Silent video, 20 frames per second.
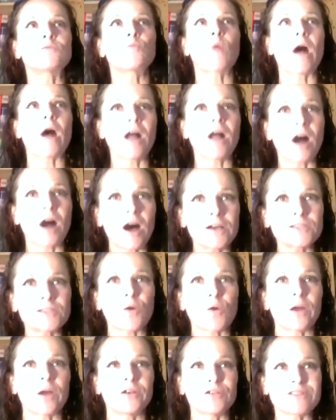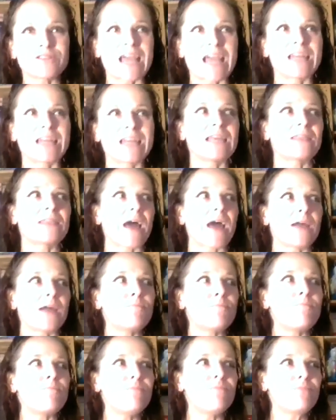while also understanding that
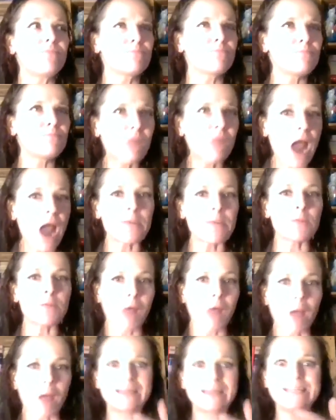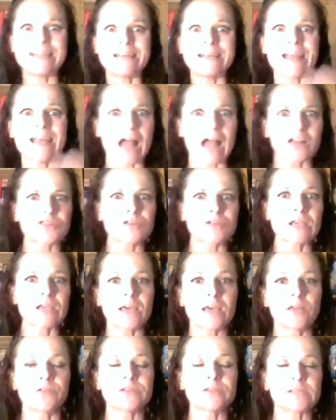Rabbit probably didn't actually
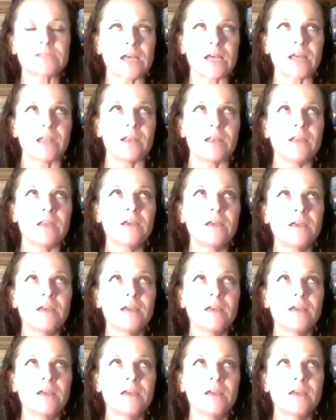kill the sun,